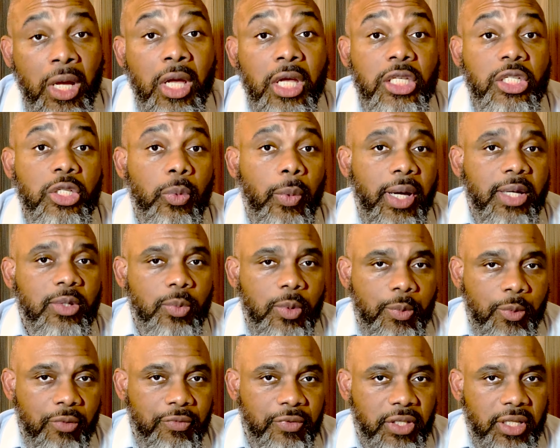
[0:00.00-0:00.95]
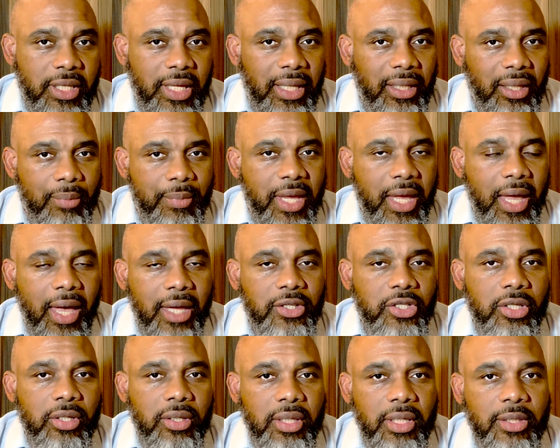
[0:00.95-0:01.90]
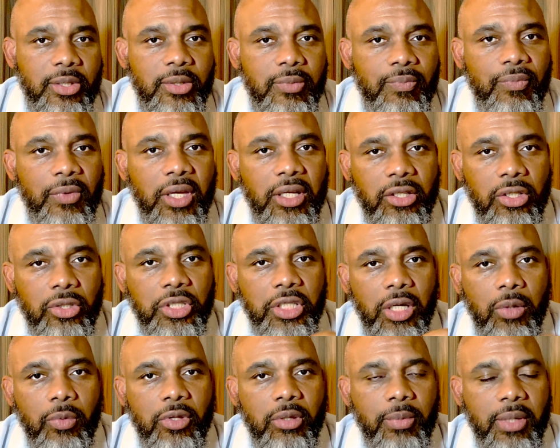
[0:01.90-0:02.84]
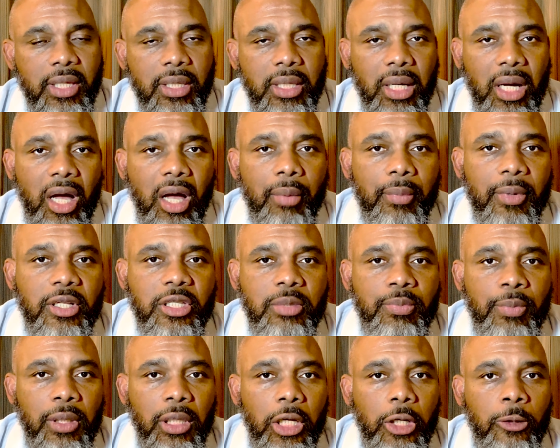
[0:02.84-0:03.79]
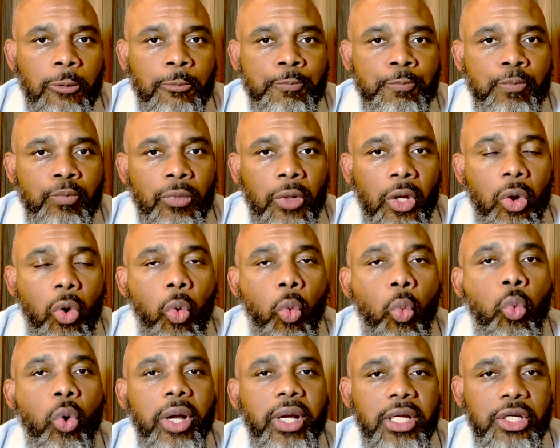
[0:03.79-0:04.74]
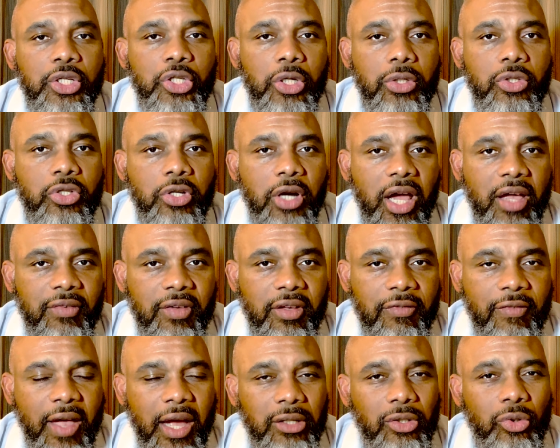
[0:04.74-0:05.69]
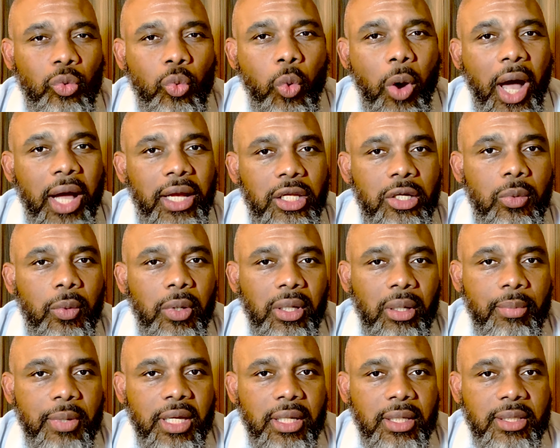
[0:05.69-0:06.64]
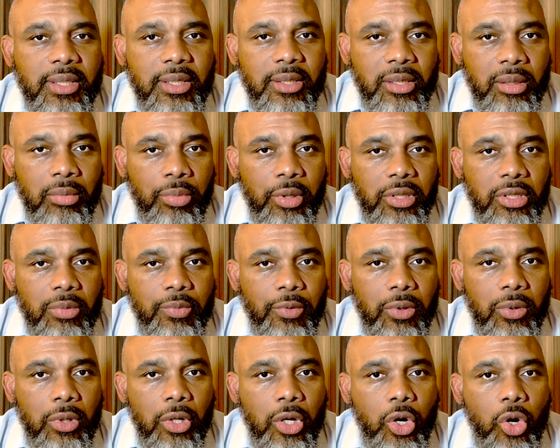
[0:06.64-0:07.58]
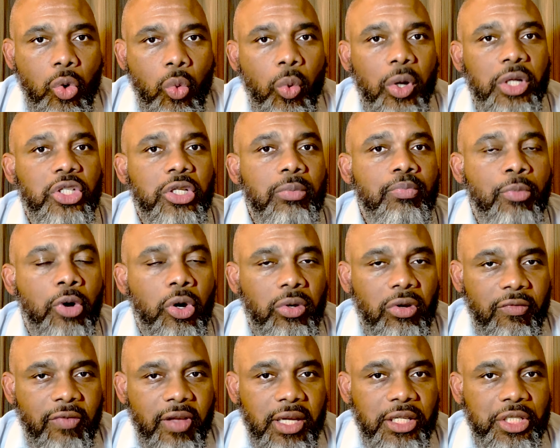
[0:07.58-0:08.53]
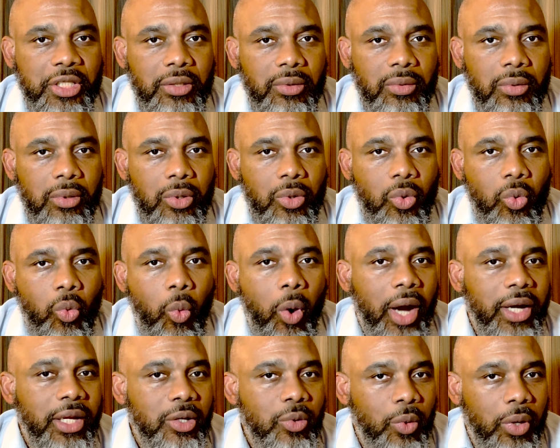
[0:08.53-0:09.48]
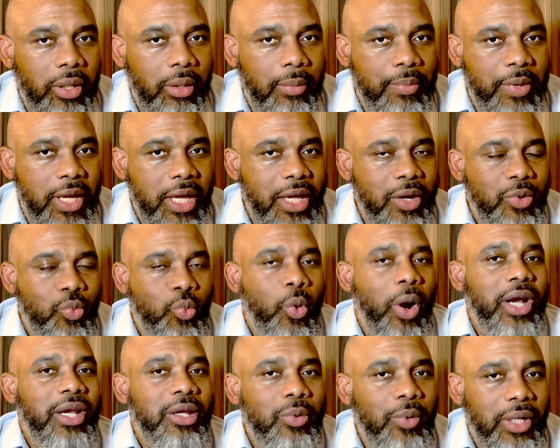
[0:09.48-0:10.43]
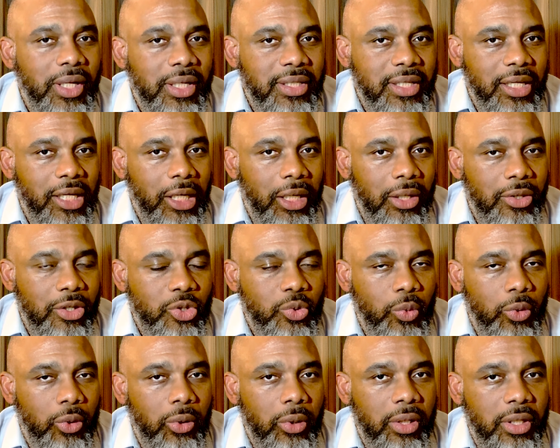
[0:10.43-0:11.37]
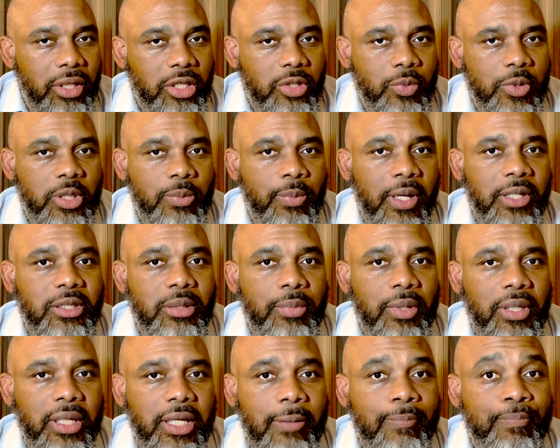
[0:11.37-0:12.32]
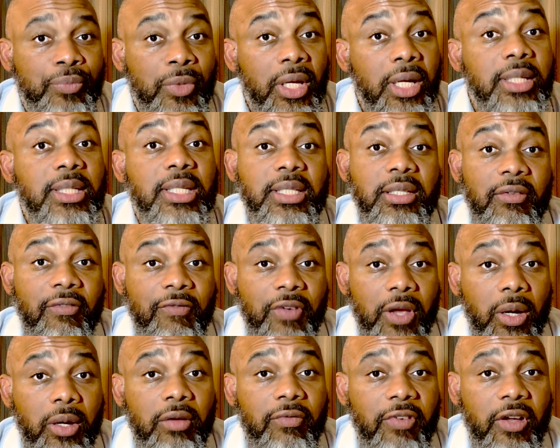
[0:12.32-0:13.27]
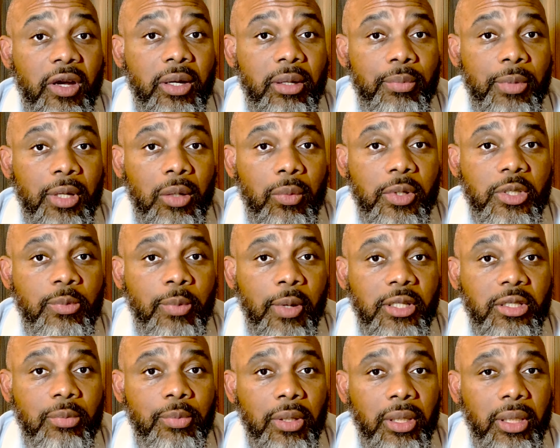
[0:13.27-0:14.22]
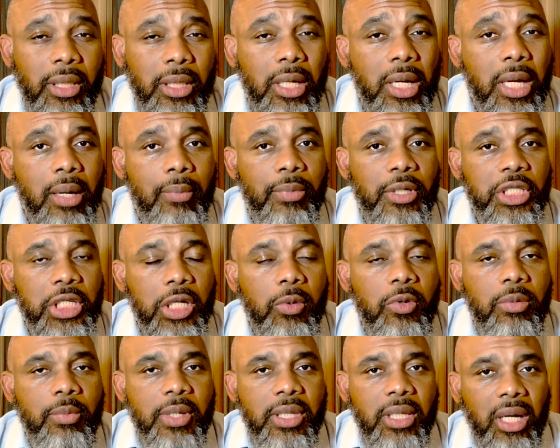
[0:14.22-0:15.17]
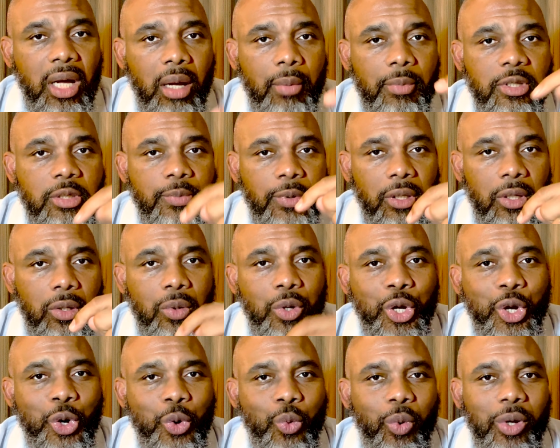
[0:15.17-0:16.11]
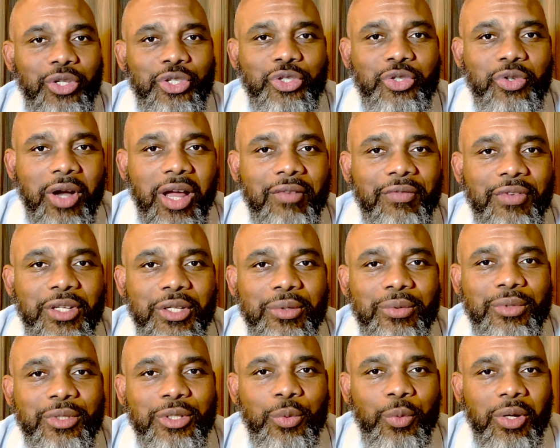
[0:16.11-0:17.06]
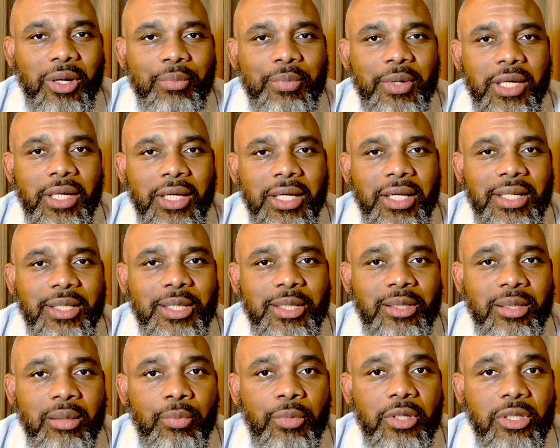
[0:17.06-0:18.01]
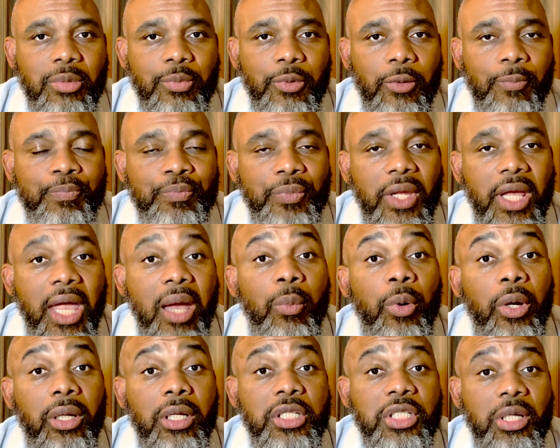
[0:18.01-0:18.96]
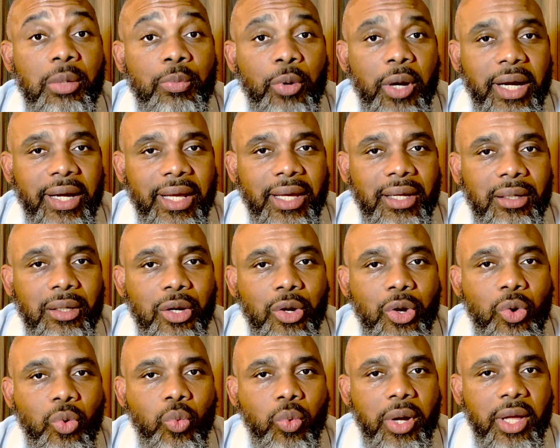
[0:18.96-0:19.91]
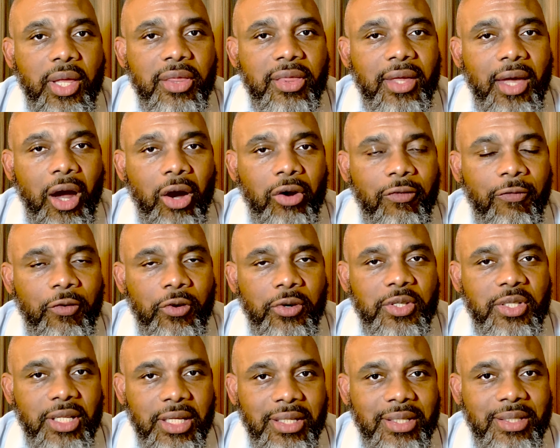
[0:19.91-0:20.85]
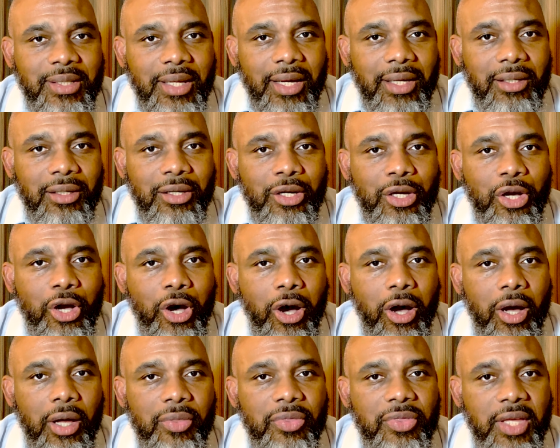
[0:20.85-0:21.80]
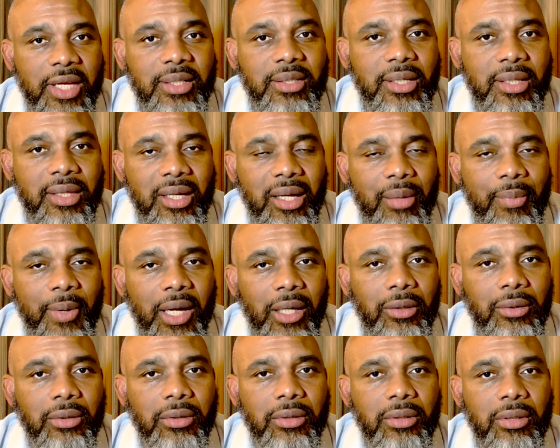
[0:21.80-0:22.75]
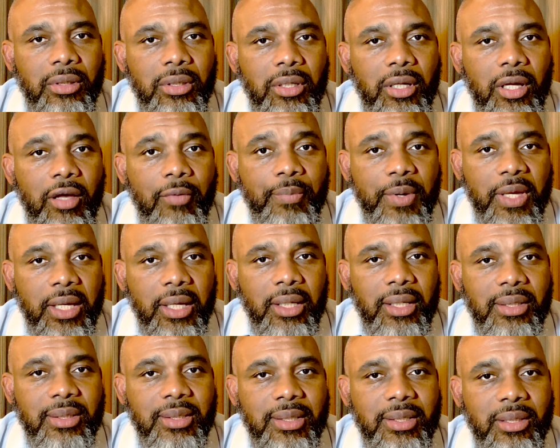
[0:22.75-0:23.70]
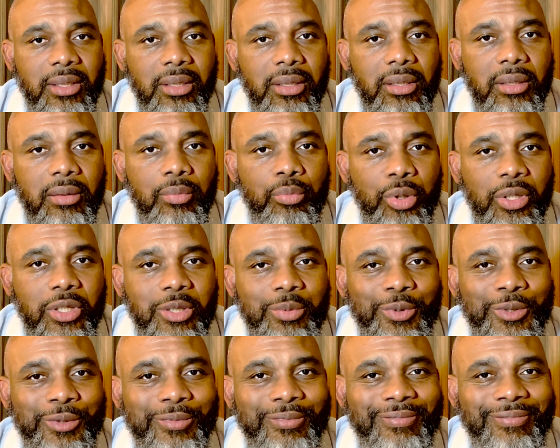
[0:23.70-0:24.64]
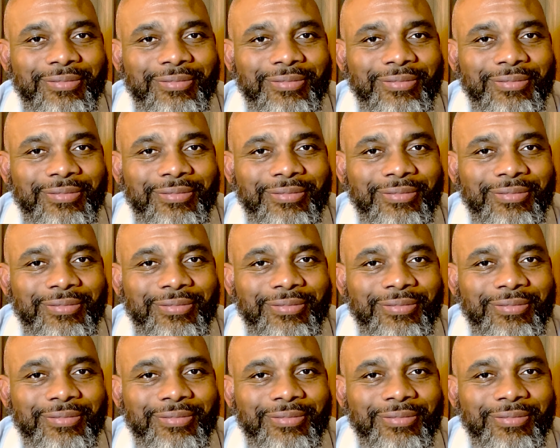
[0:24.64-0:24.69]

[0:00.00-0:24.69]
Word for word: So as we move into that, let me ask you this. Can you share with me in the comments below, what is your driving factor? Why do you want to be an assistant principal? What's your motivation? Why do you want to be it? Why do you want to take on this role and this responsibility? Because it's a very, very big responsibility. But share with me in the comments below, what's driving you to want to be an assistant principal? And we're going to jump right in with our first insight on things to think about of being an assistant principal.